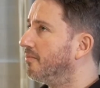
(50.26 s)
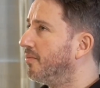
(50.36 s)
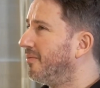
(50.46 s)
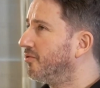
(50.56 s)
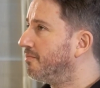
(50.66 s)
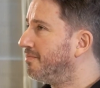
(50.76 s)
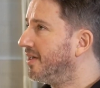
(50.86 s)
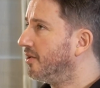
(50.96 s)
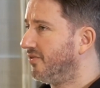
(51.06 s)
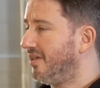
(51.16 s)
Perhaps the
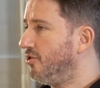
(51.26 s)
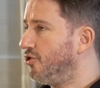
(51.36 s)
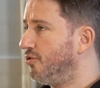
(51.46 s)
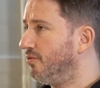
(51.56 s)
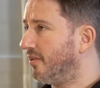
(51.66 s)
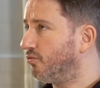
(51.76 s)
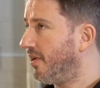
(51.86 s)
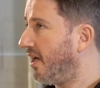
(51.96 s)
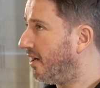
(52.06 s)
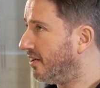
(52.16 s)
biggest issue that
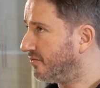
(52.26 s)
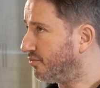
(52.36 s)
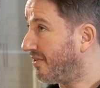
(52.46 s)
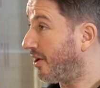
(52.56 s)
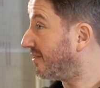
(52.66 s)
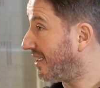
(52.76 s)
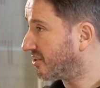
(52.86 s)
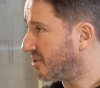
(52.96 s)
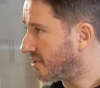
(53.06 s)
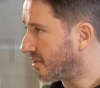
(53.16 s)
we have with our
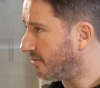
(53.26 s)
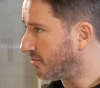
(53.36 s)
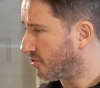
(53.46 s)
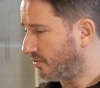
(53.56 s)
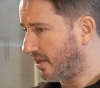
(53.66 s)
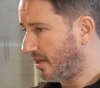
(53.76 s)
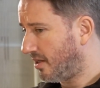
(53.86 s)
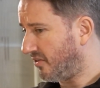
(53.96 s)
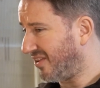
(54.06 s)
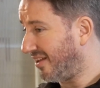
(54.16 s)
tax systems today
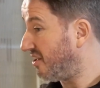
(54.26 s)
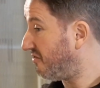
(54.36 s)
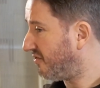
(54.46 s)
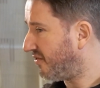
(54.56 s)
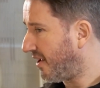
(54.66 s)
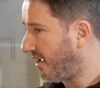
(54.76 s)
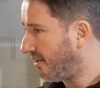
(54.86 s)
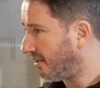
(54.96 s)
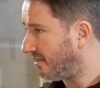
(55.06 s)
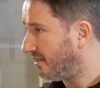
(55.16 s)
is that they
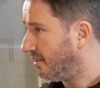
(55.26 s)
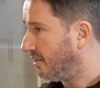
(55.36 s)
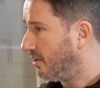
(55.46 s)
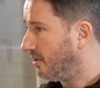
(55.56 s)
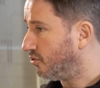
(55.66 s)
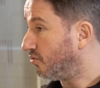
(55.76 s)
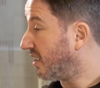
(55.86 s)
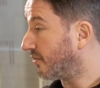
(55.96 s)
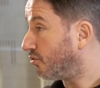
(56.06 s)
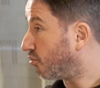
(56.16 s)
fail to
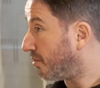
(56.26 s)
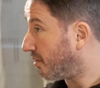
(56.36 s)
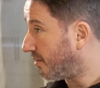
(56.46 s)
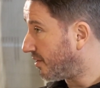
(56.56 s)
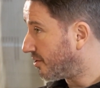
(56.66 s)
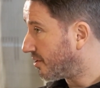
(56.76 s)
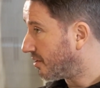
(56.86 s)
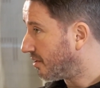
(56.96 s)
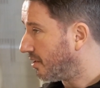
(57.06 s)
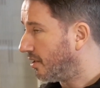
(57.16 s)
tax the super rich.
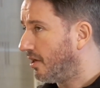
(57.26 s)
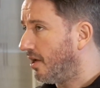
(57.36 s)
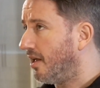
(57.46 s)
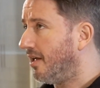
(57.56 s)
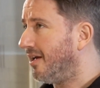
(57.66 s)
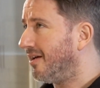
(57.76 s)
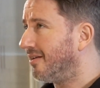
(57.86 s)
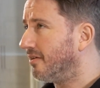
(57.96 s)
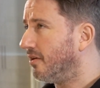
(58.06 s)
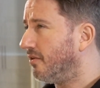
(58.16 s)

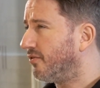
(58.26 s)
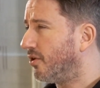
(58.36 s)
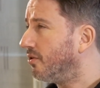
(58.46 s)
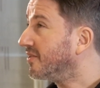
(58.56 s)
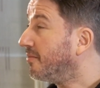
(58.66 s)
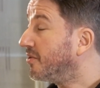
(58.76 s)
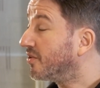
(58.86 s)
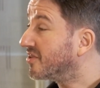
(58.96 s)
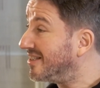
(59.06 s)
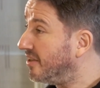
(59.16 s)
And for a long time, it
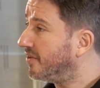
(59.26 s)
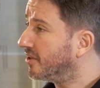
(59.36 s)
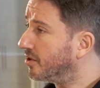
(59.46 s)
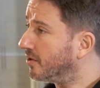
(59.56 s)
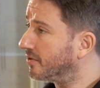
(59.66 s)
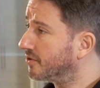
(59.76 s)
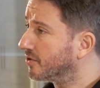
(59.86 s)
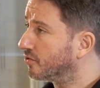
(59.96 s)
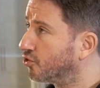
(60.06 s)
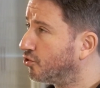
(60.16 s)
was difficult
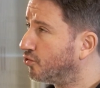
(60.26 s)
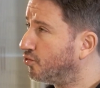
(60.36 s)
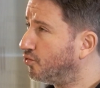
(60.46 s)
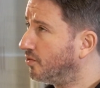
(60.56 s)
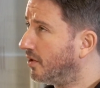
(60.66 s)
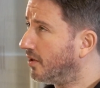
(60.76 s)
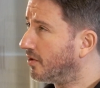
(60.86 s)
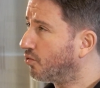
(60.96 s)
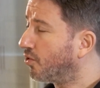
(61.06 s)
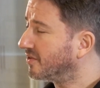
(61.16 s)
to
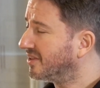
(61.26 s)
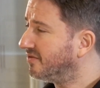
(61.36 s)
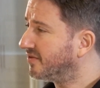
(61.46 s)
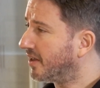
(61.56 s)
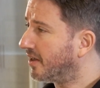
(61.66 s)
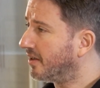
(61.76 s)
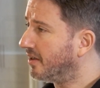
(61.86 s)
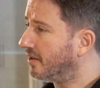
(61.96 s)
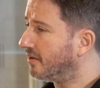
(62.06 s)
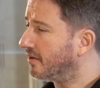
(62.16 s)

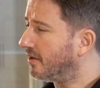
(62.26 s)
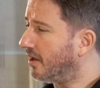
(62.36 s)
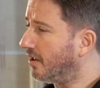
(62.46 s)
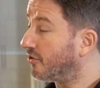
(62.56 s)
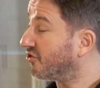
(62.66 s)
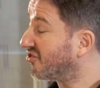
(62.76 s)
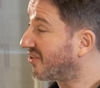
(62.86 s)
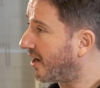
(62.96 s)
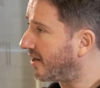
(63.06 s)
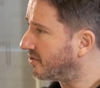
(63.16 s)
quantify the
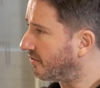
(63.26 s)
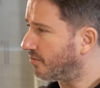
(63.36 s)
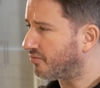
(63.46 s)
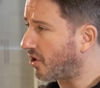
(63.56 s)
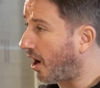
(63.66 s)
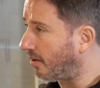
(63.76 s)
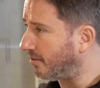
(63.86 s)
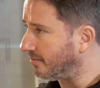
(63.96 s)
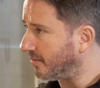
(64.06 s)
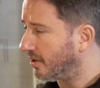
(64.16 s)
size of the
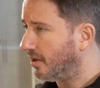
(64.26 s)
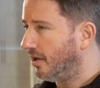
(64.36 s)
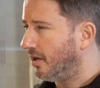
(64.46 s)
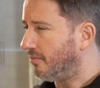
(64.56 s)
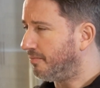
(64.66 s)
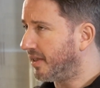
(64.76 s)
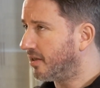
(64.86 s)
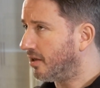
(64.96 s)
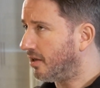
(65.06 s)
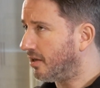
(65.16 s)
problem
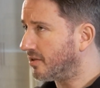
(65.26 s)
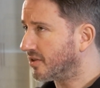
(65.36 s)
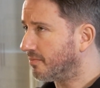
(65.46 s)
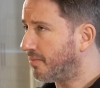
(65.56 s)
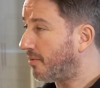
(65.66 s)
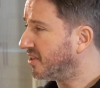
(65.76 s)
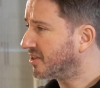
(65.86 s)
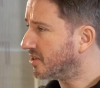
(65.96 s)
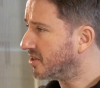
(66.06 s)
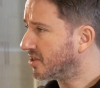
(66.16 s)
because public
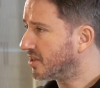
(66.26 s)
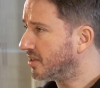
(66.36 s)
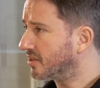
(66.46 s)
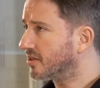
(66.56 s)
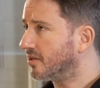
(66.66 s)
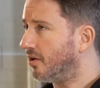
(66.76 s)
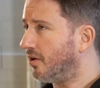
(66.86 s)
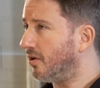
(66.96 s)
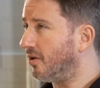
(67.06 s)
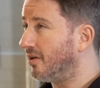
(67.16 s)
statistics
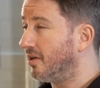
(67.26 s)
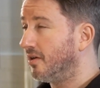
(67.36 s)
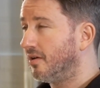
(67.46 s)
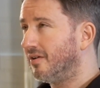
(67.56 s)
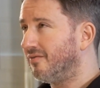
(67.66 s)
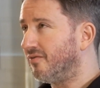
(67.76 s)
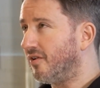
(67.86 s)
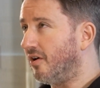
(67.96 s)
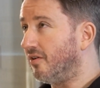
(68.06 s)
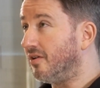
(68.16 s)
are
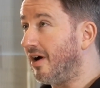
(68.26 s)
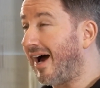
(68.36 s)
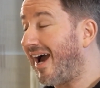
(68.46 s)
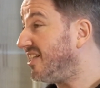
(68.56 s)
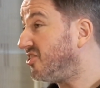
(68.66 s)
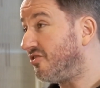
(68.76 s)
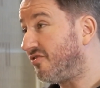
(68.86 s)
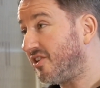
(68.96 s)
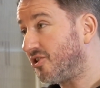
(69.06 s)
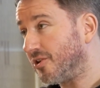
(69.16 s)
highly
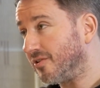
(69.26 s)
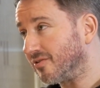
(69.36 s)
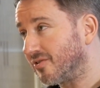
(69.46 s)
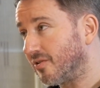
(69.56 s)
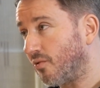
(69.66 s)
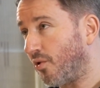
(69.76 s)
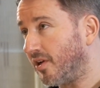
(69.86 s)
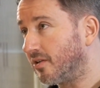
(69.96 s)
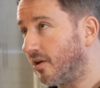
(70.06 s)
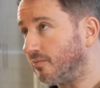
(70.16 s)
deficient when
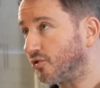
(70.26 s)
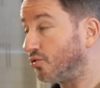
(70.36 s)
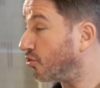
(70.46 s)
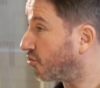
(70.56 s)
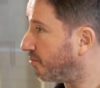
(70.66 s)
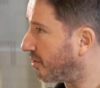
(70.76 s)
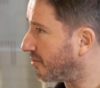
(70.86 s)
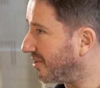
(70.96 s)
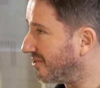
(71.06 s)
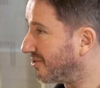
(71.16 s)
it comes to the super
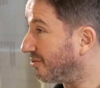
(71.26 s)
rich.